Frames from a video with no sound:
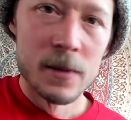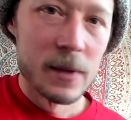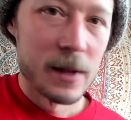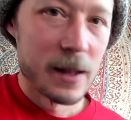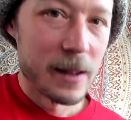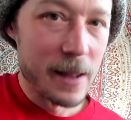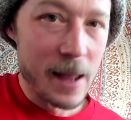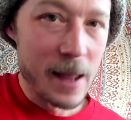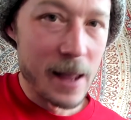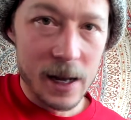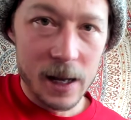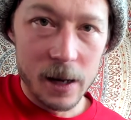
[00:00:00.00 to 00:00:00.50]

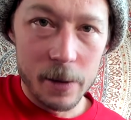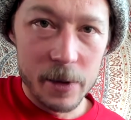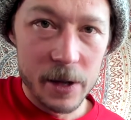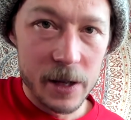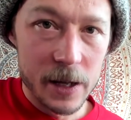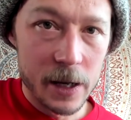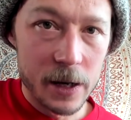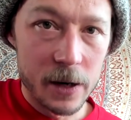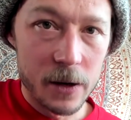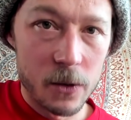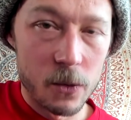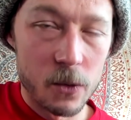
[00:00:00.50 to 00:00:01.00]
Not gonna be
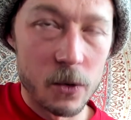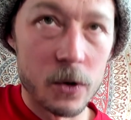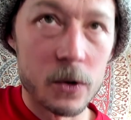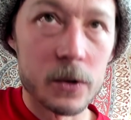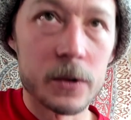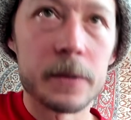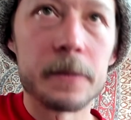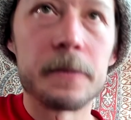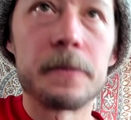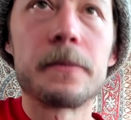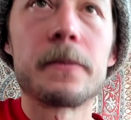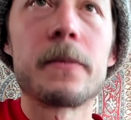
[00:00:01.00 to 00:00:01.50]
the end of the
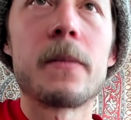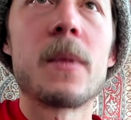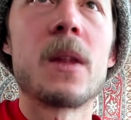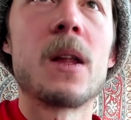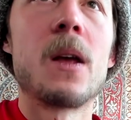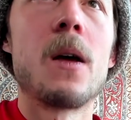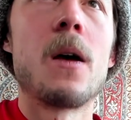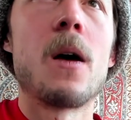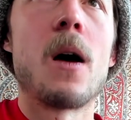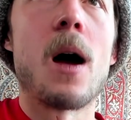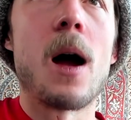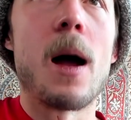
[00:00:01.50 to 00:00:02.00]
world.
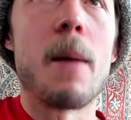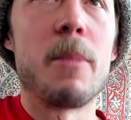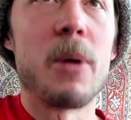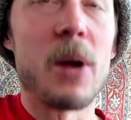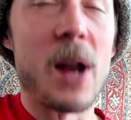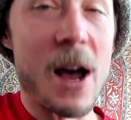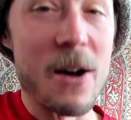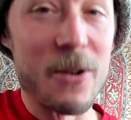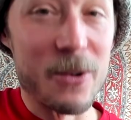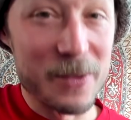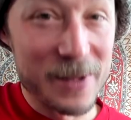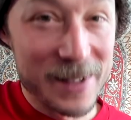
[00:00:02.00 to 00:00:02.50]
All right, but
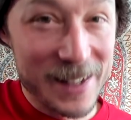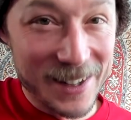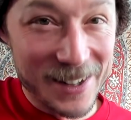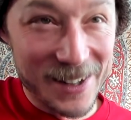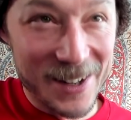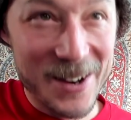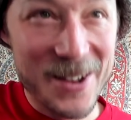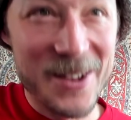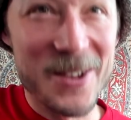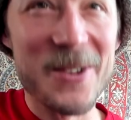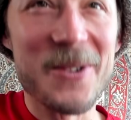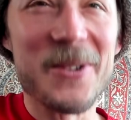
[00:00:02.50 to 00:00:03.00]
how
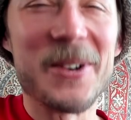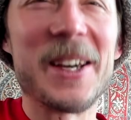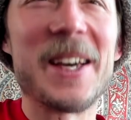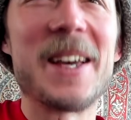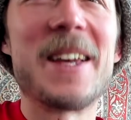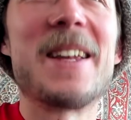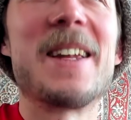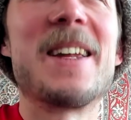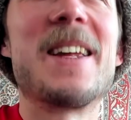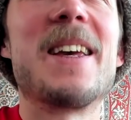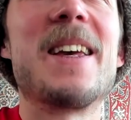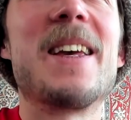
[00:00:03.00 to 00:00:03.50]
Dylan is doing
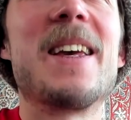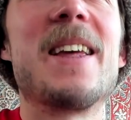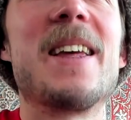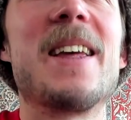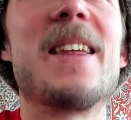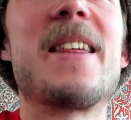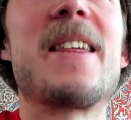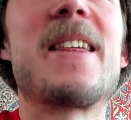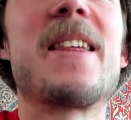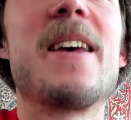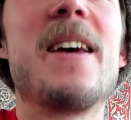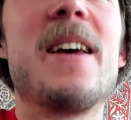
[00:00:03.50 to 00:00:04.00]
it
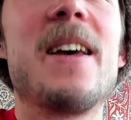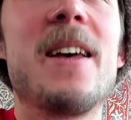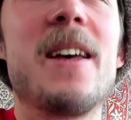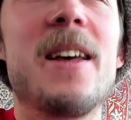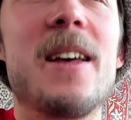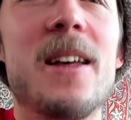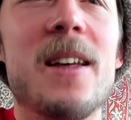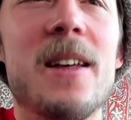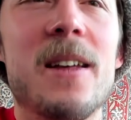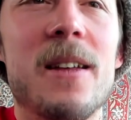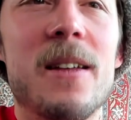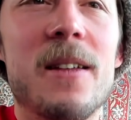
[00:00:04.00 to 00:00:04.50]
is
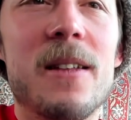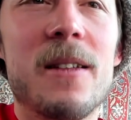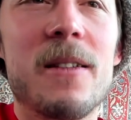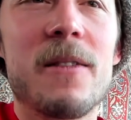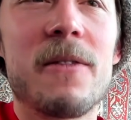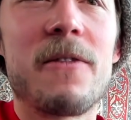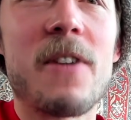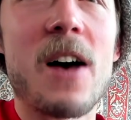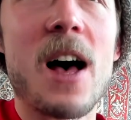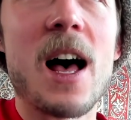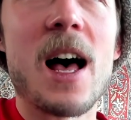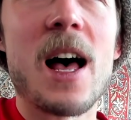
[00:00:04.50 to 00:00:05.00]

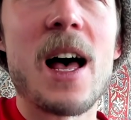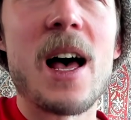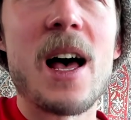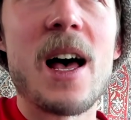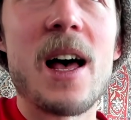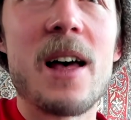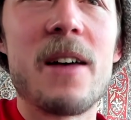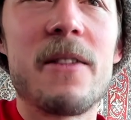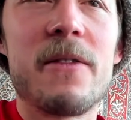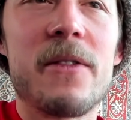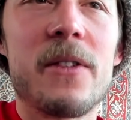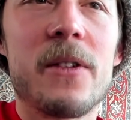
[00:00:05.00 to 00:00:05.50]

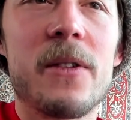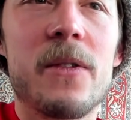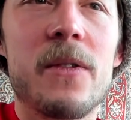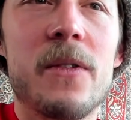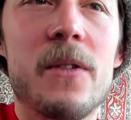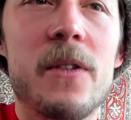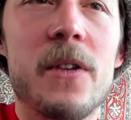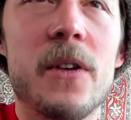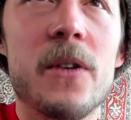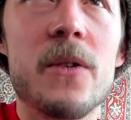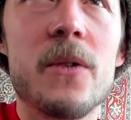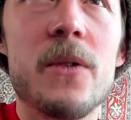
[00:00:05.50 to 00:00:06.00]
5,
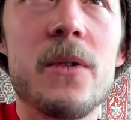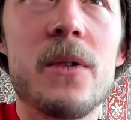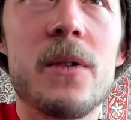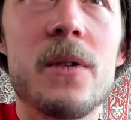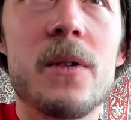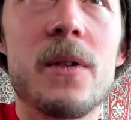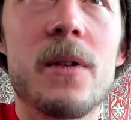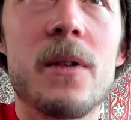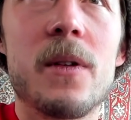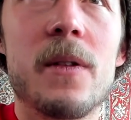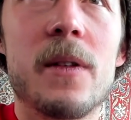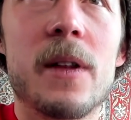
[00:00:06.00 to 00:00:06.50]

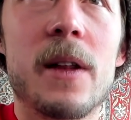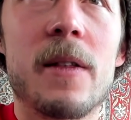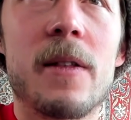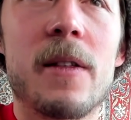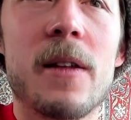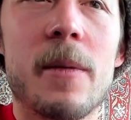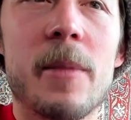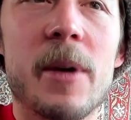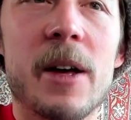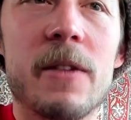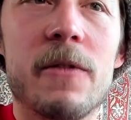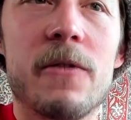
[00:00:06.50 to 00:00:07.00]
2, then
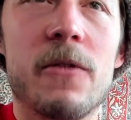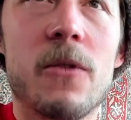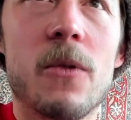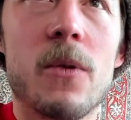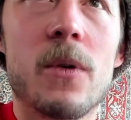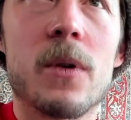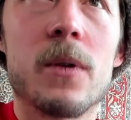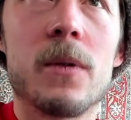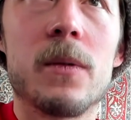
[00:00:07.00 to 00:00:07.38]
thumb on 4.